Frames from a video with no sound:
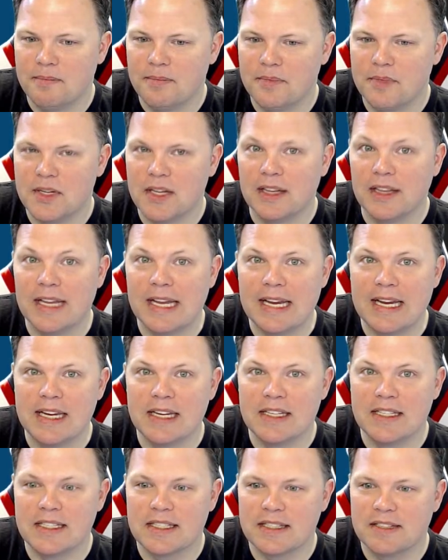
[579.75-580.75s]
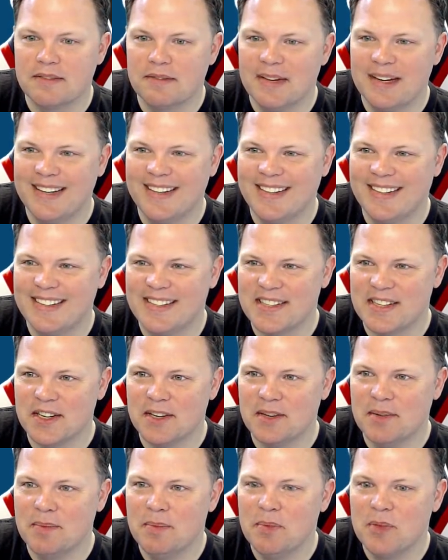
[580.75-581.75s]
delays.
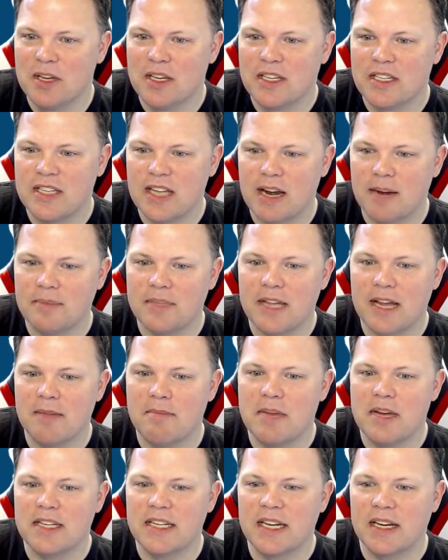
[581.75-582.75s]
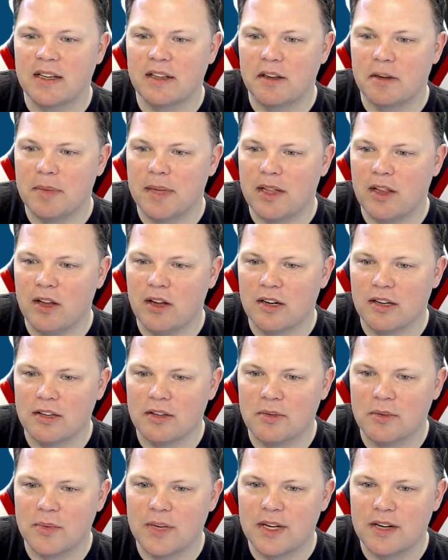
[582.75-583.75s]
So setup time may take a little bit longer
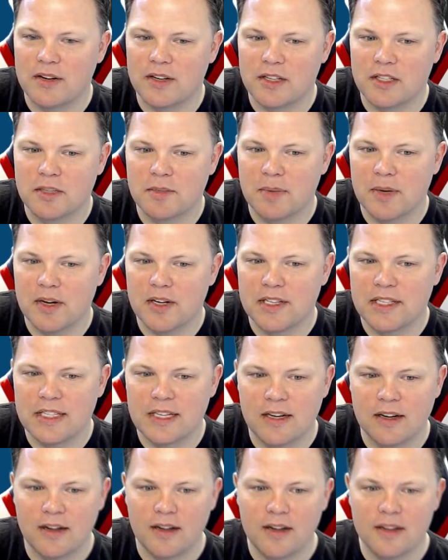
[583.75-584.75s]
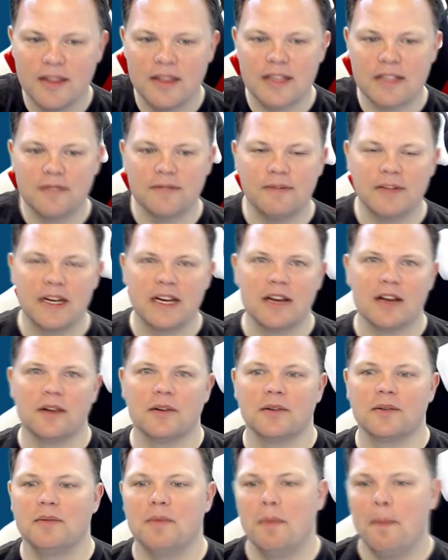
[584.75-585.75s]
than what you're experiencing on this
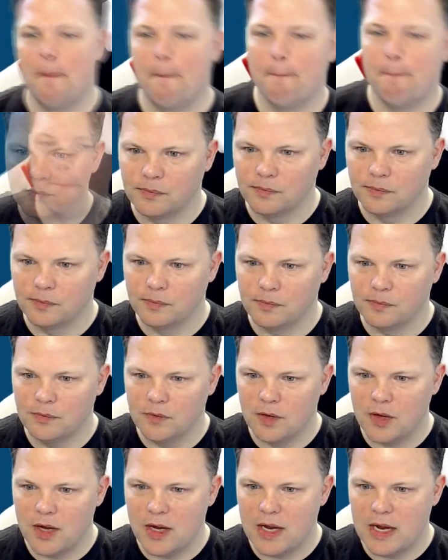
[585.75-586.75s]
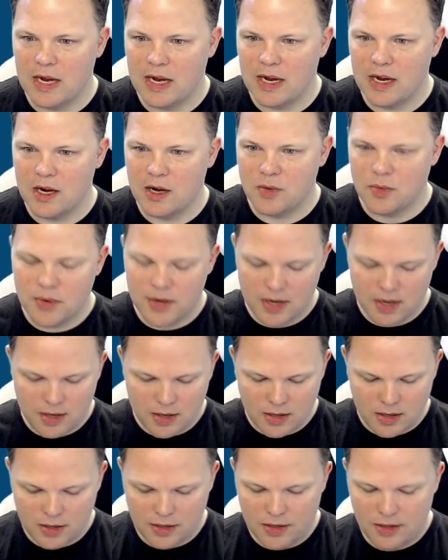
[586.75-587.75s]
video. And we
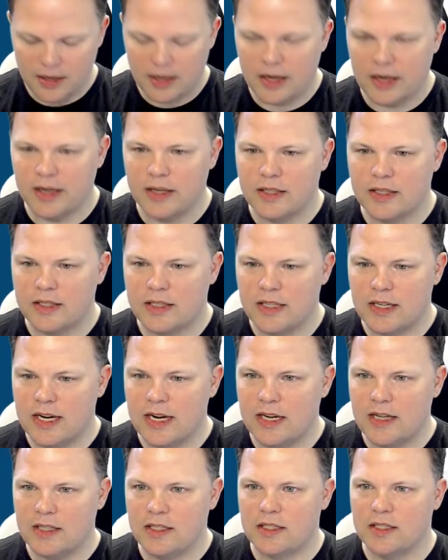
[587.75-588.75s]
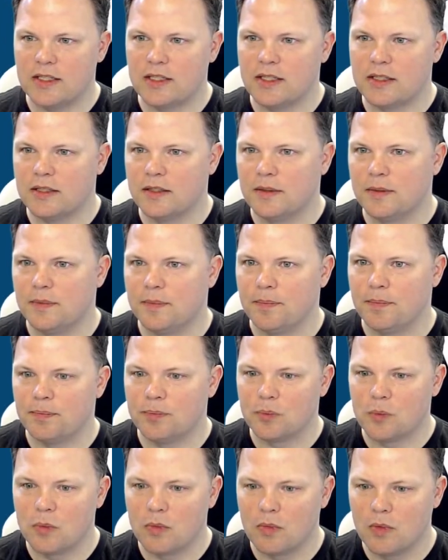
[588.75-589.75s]
are United States.
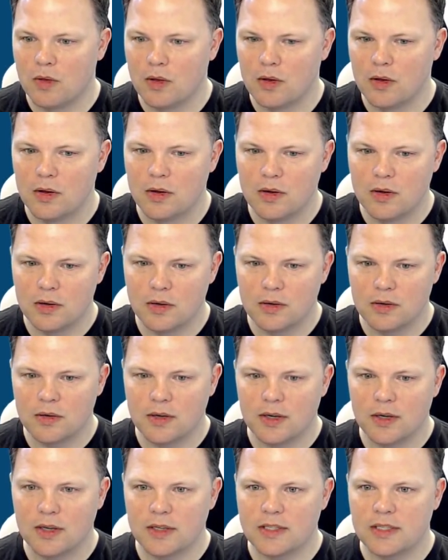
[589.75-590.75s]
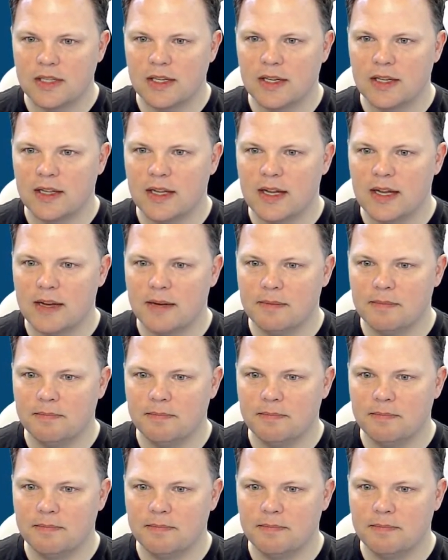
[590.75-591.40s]
We're going to select that.